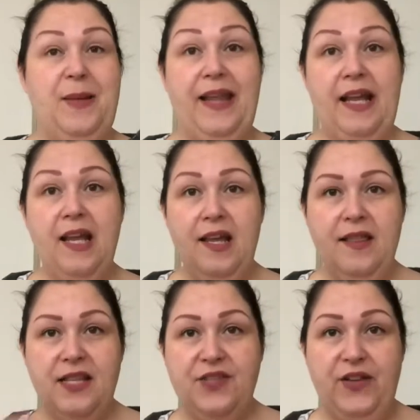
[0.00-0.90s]
me. Like,
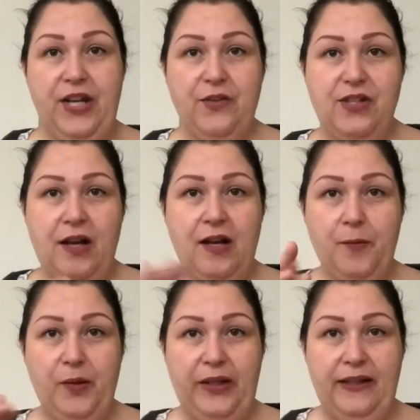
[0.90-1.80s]
this video is not
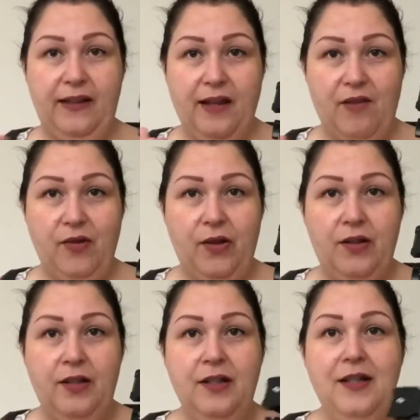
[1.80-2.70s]
completely
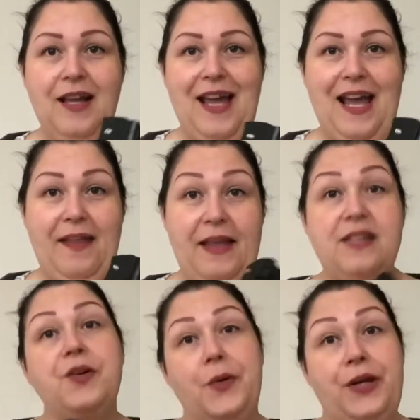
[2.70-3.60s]
level, and
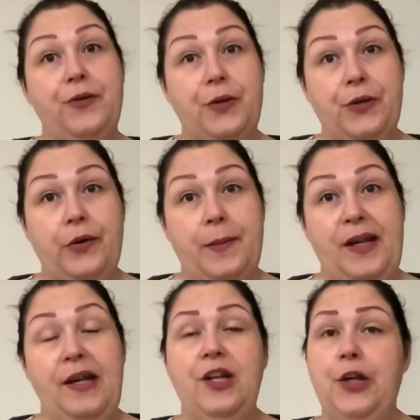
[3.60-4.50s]
that's going to annoy
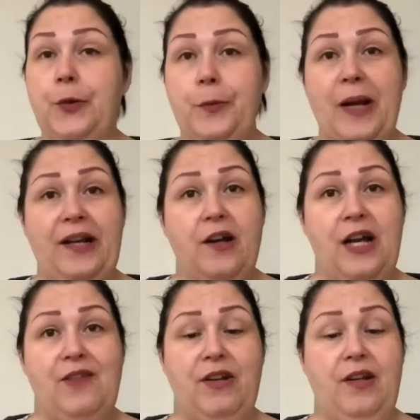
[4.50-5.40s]
me. You might
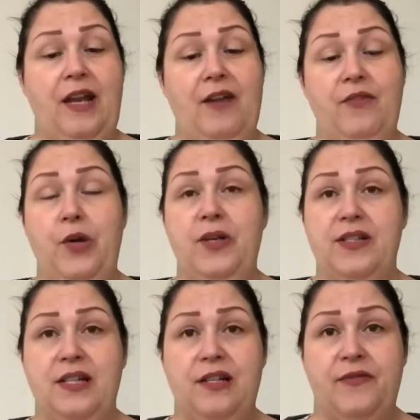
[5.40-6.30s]
not even have
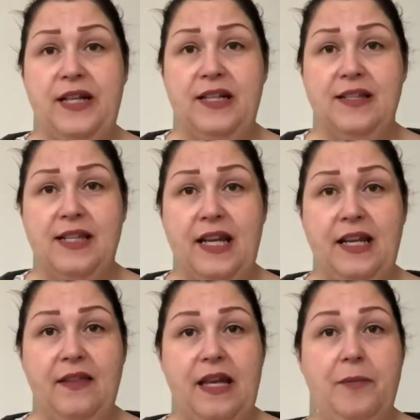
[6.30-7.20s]
noticed it if I didn't say
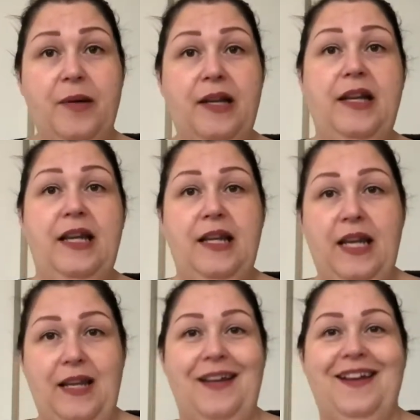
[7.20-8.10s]
anything, but
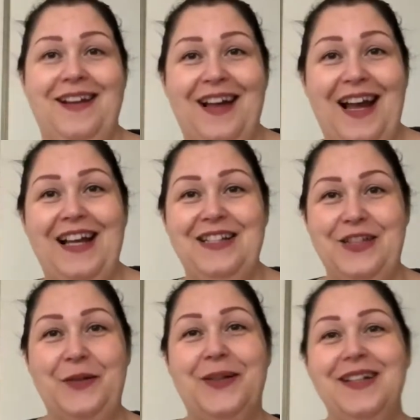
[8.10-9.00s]
I
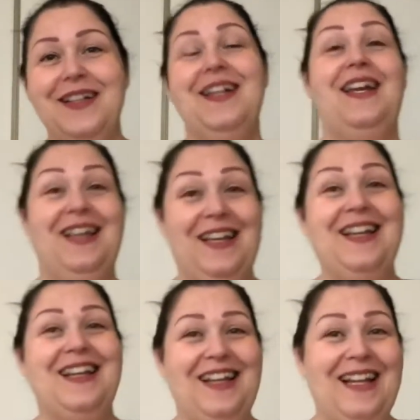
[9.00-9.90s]
do,
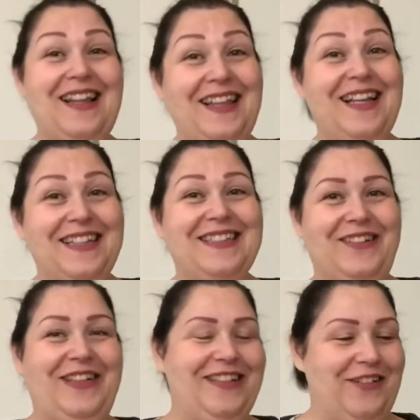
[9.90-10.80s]
and I think it's
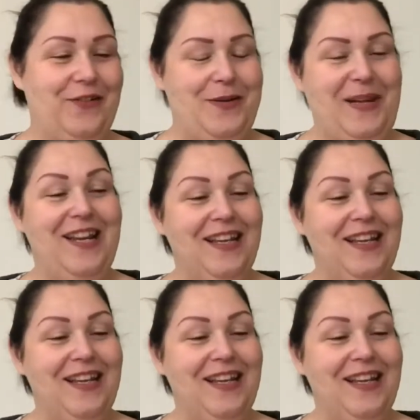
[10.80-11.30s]
going to annoy me.